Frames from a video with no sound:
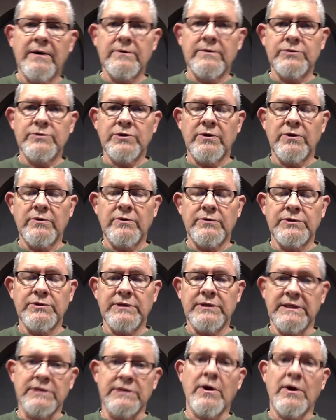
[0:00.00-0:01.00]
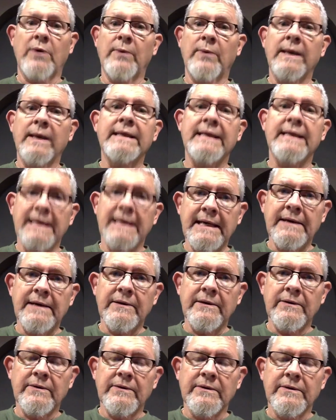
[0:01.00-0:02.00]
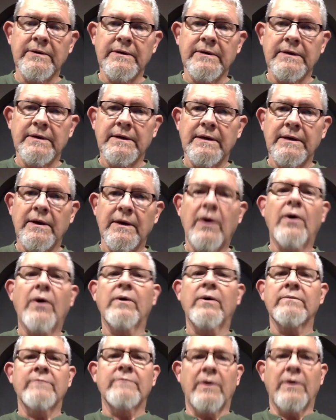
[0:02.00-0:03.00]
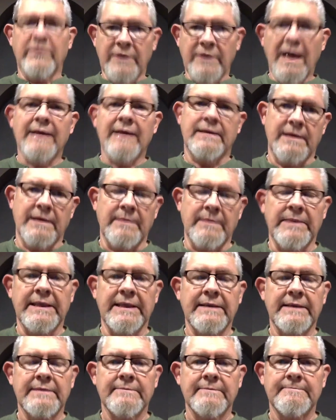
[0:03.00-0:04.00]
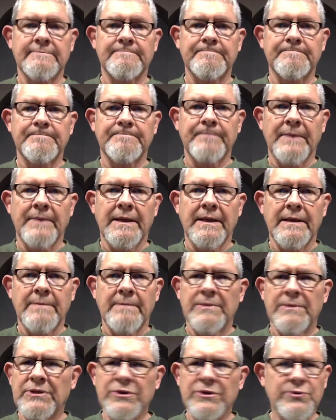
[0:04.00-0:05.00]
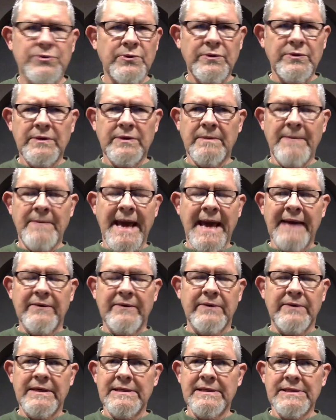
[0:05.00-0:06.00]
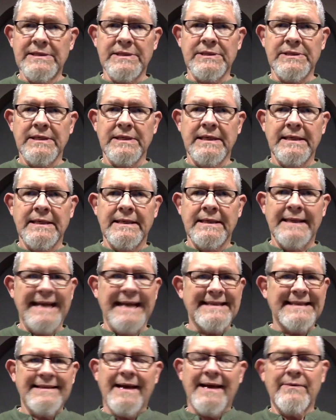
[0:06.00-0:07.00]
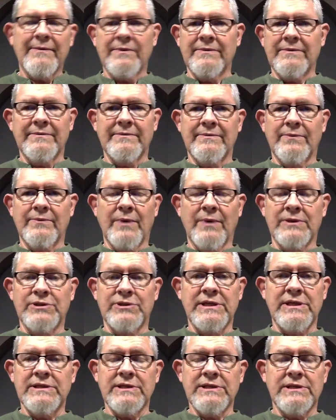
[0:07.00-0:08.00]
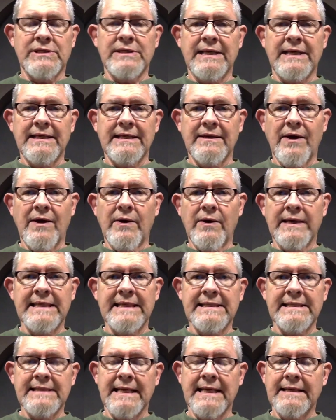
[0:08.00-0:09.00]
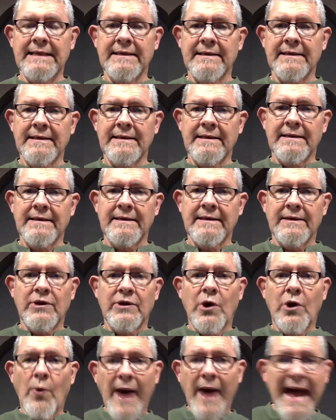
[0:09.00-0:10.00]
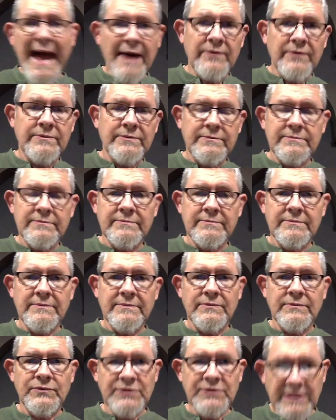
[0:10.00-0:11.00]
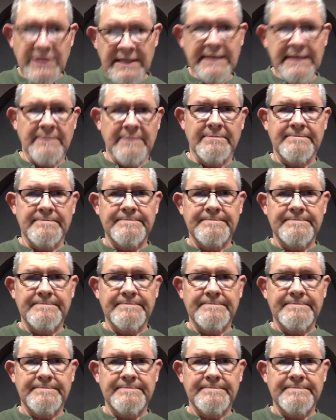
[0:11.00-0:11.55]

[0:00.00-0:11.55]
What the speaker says: church is already here or are not coming. But the truth of the matter is that's not what Jesus said at all. He said, go out to them.